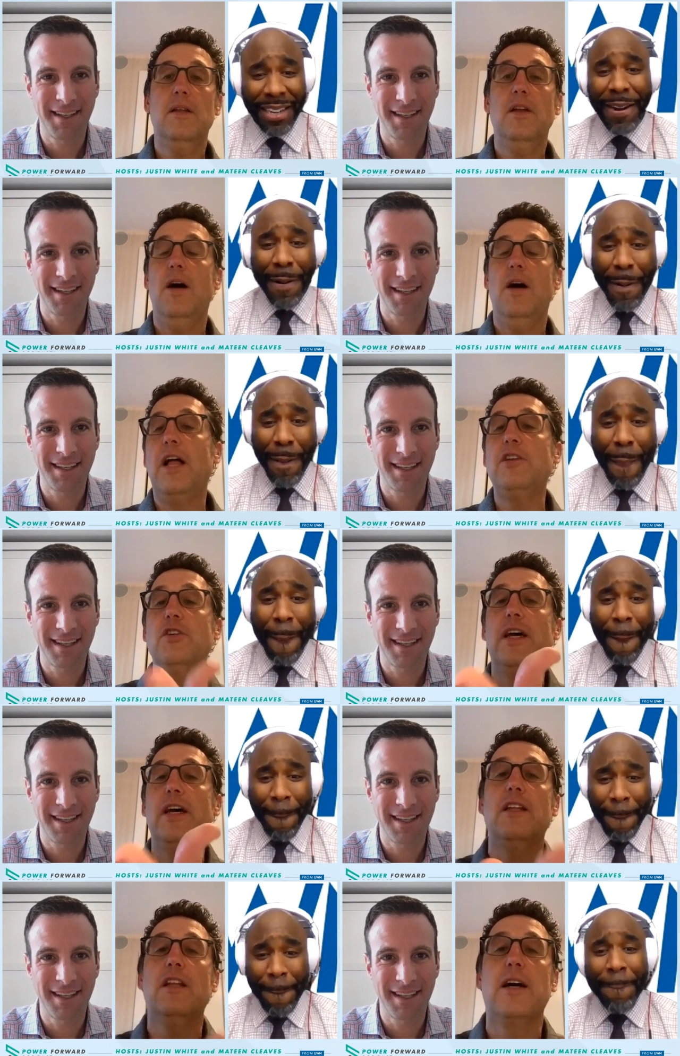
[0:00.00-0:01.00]
Speaker 1: No, I'm glad you
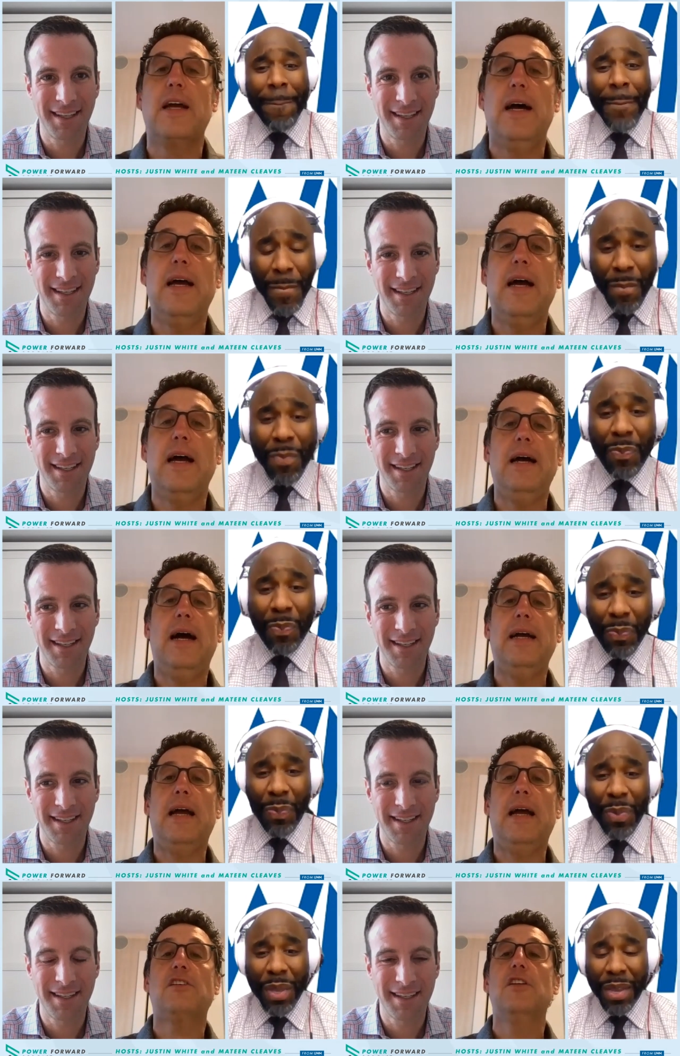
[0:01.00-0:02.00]
did it. Look,
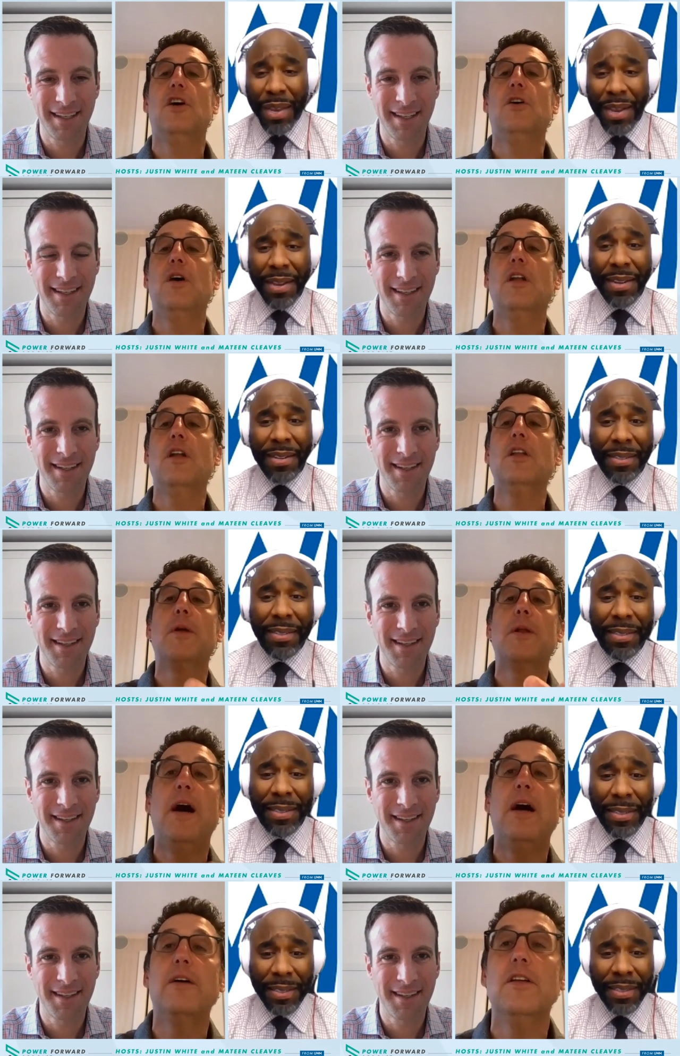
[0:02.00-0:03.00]
I got to know a little bit
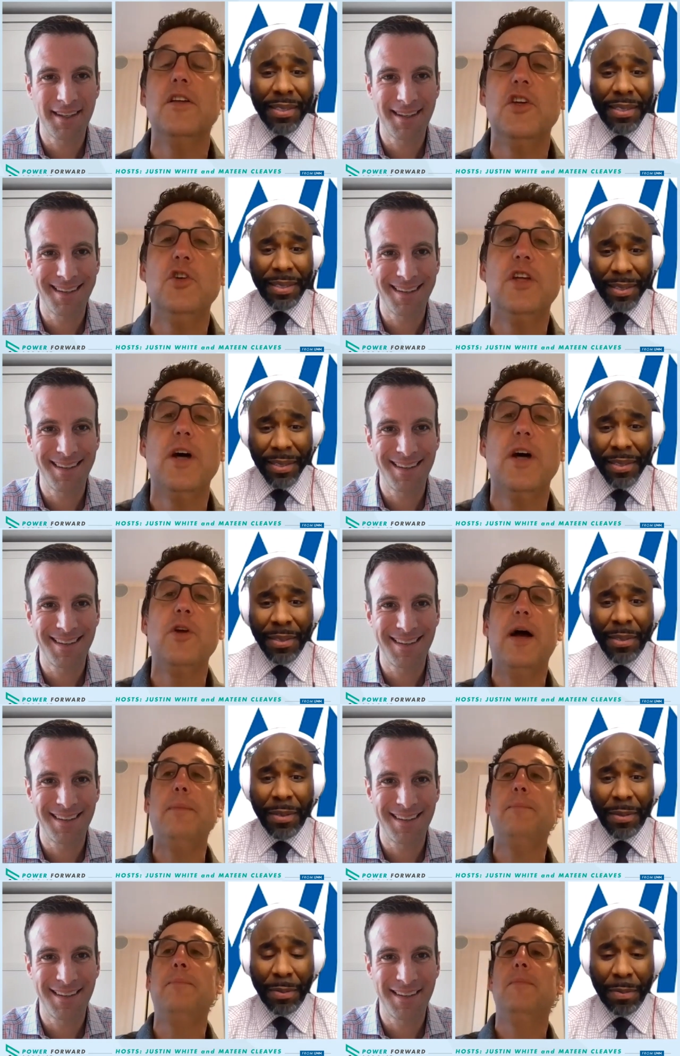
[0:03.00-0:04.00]
about
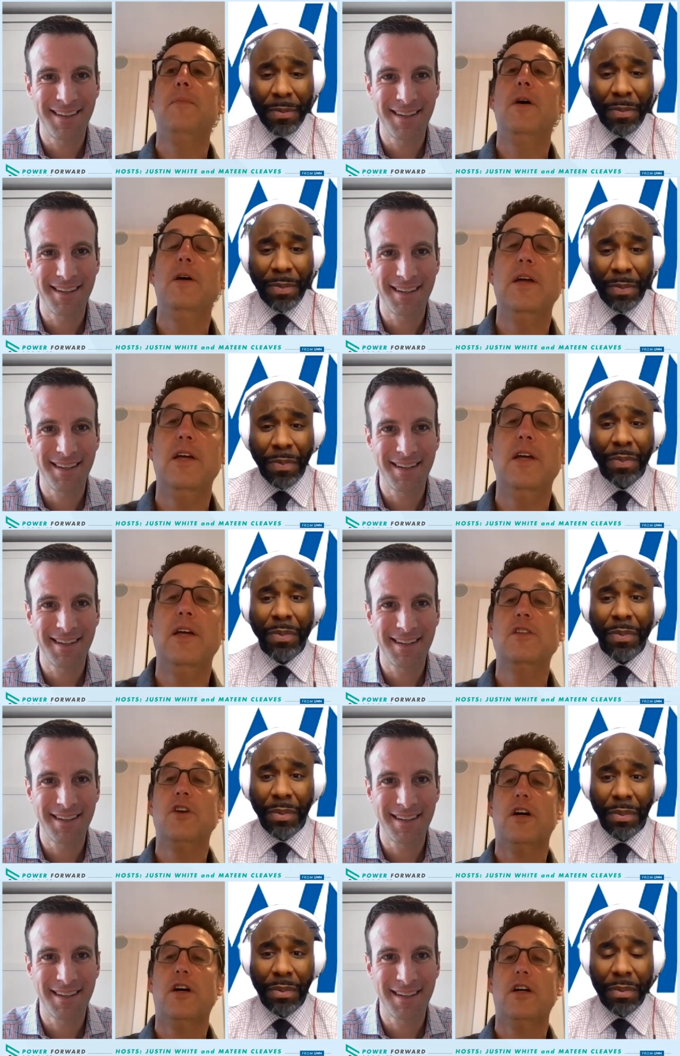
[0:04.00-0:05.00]
UWM
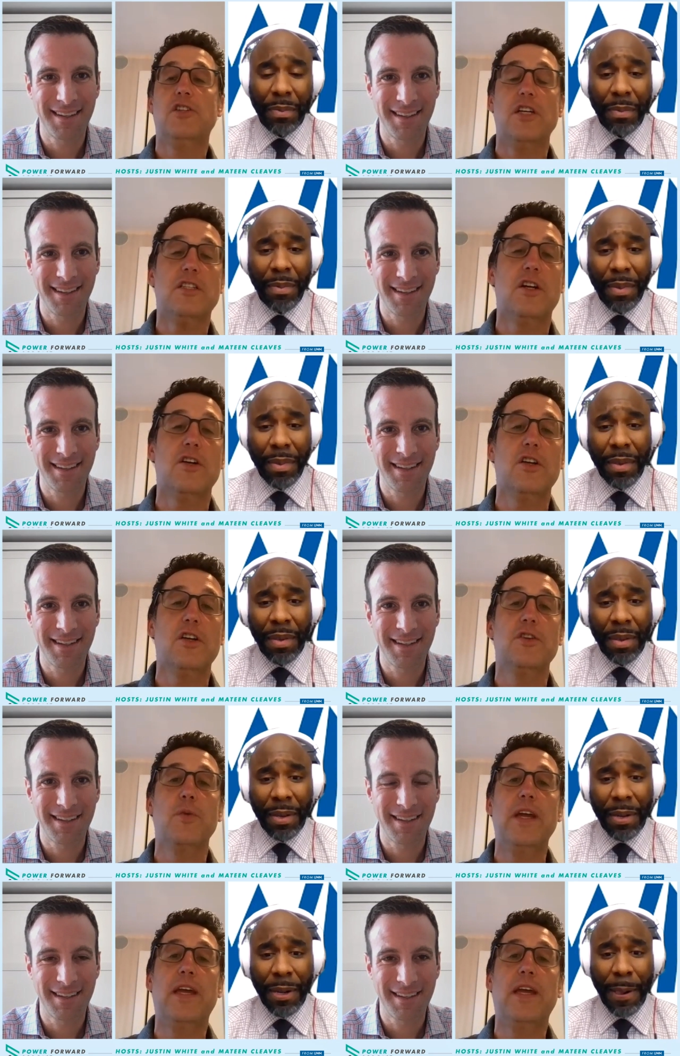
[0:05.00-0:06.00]
in talking to Justin earlier
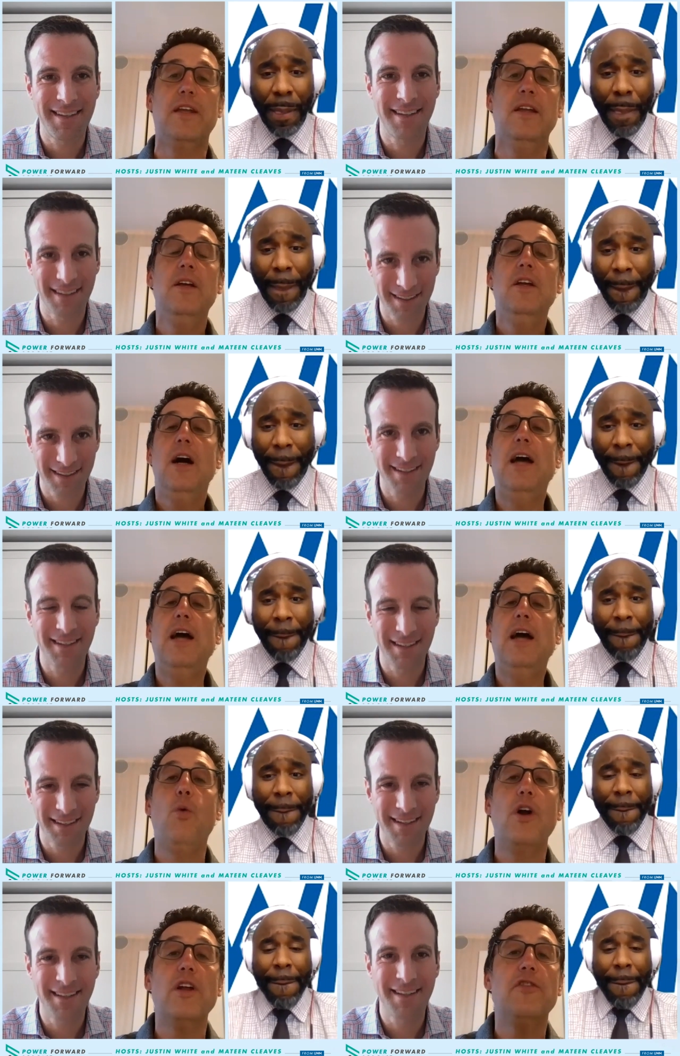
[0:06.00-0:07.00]
in the week, and I
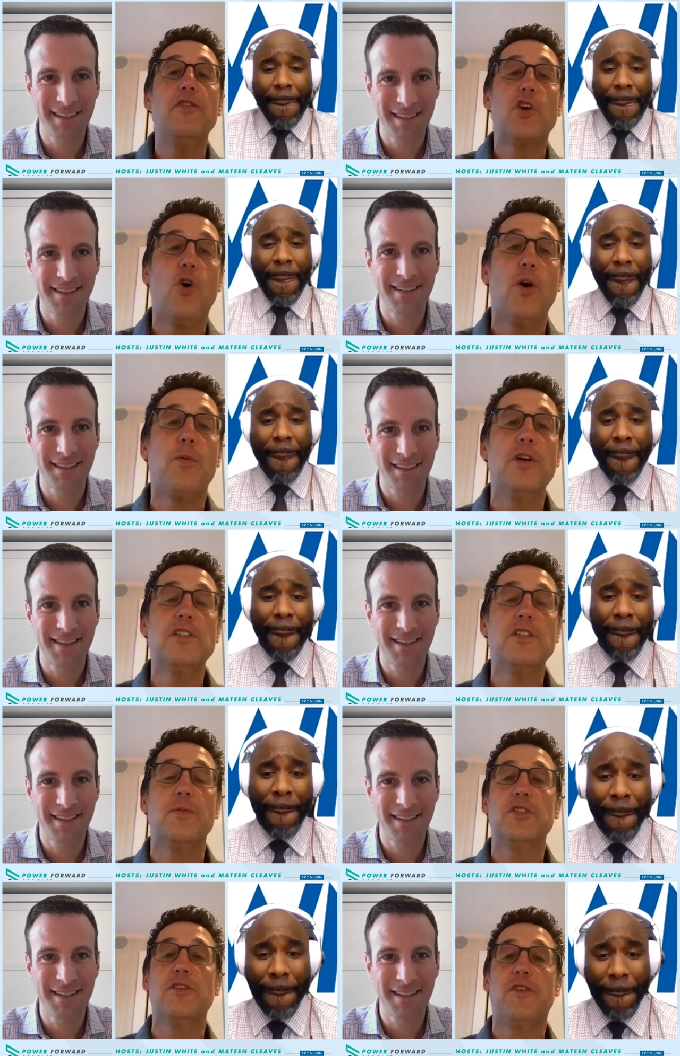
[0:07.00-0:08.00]
know one of your core
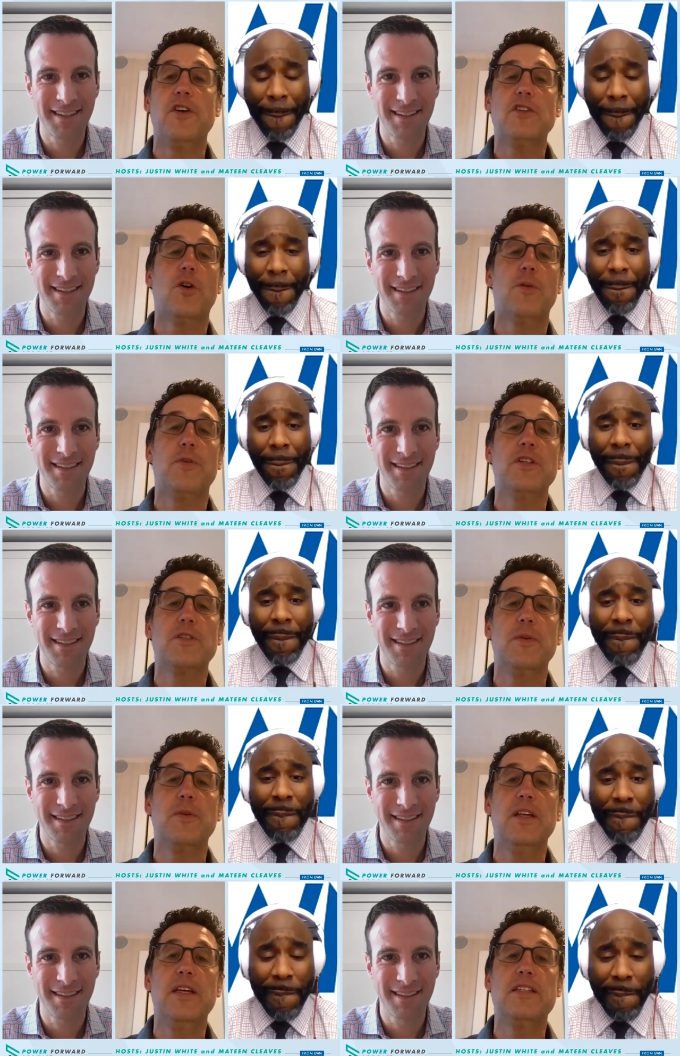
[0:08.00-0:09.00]
principles, your first core
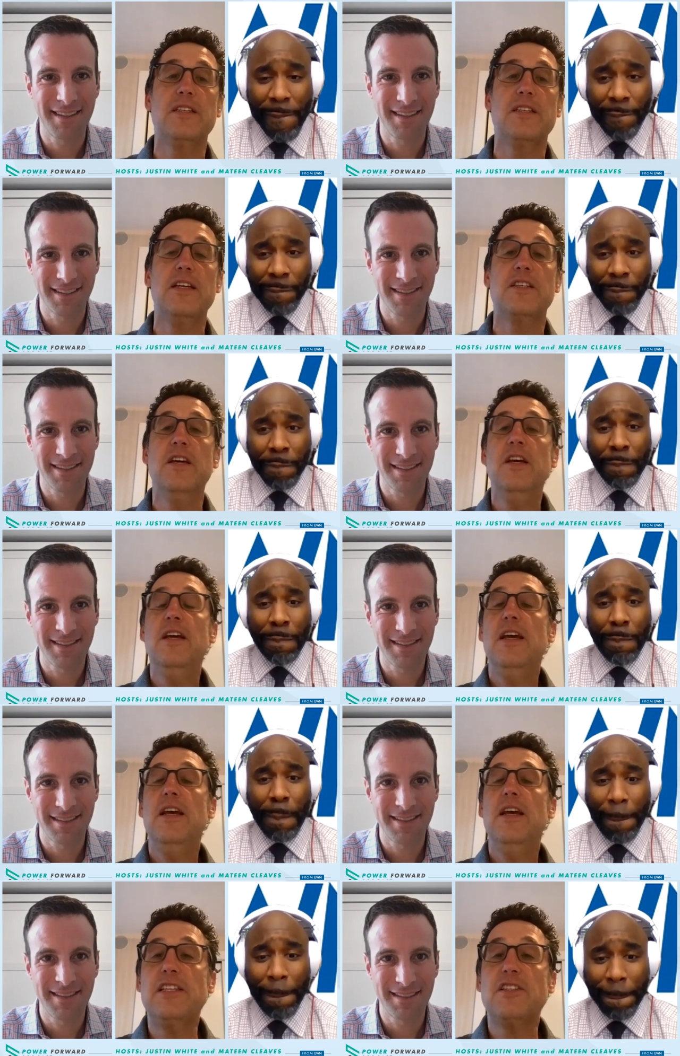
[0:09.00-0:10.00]
principle is
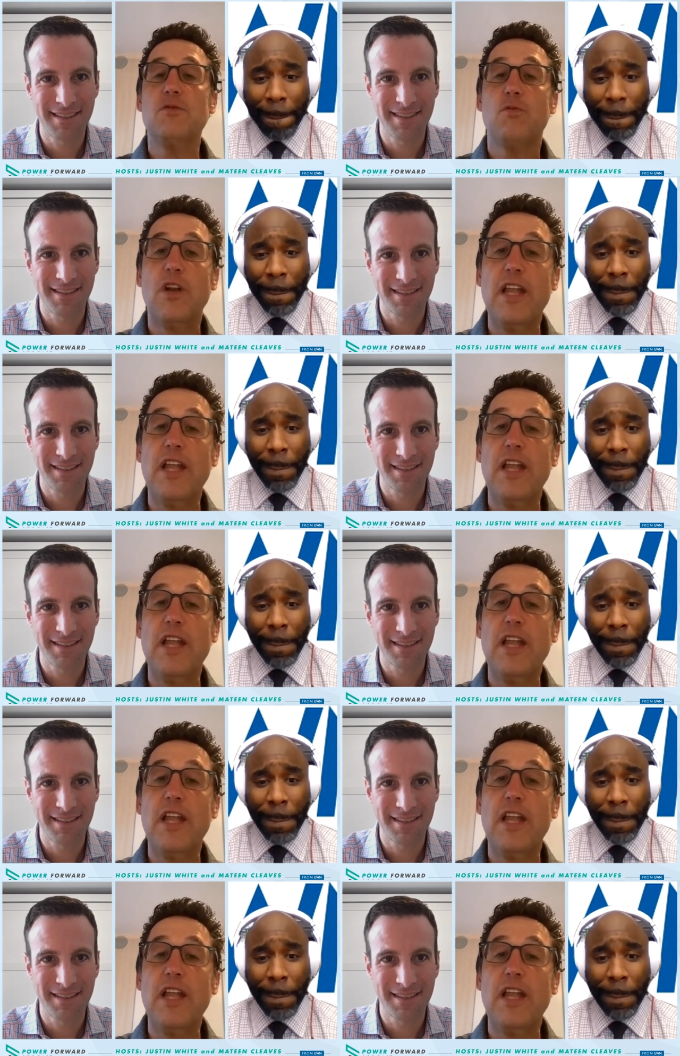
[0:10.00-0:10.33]
it's